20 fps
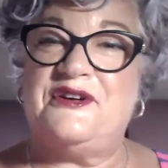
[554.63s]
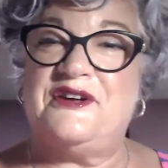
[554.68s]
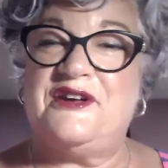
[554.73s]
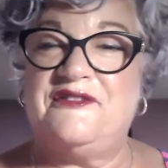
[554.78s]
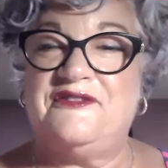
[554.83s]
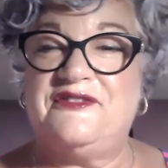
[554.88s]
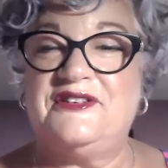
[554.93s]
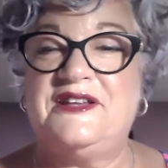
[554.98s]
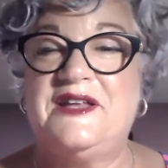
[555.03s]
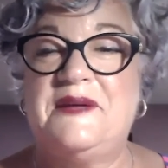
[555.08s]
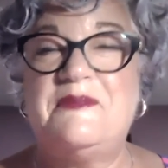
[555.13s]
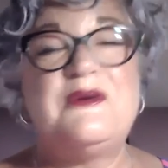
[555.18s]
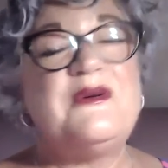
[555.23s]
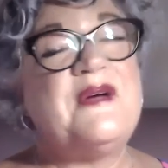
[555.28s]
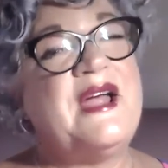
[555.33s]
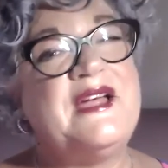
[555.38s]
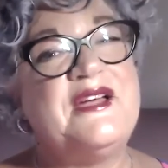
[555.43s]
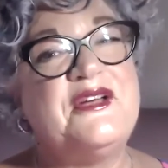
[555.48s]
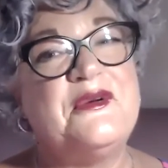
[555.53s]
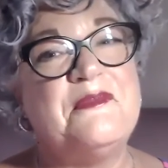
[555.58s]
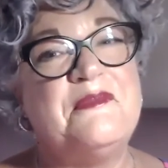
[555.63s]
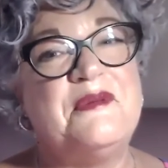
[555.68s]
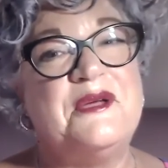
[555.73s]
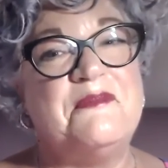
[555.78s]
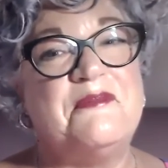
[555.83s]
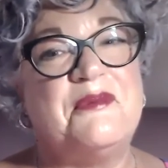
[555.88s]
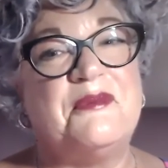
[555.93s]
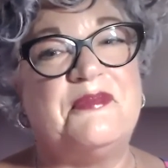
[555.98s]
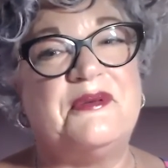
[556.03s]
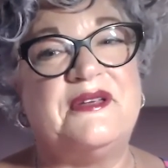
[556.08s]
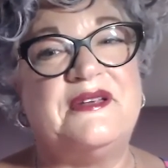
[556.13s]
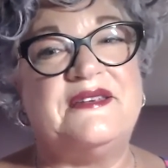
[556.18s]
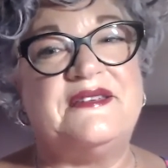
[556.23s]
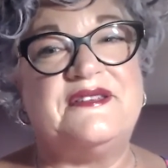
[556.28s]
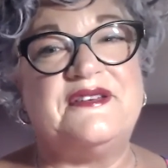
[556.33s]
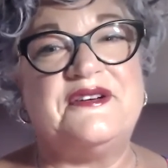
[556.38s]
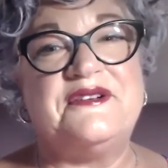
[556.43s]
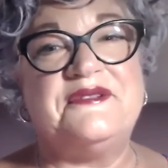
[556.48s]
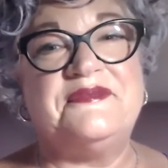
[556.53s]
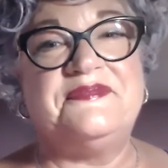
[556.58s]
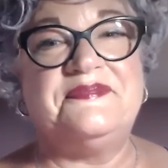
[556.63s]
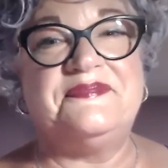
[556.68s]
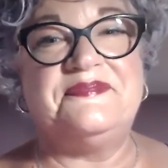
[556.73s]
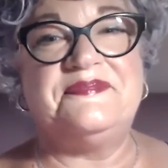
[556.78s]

of Liberate Your People Pleaser.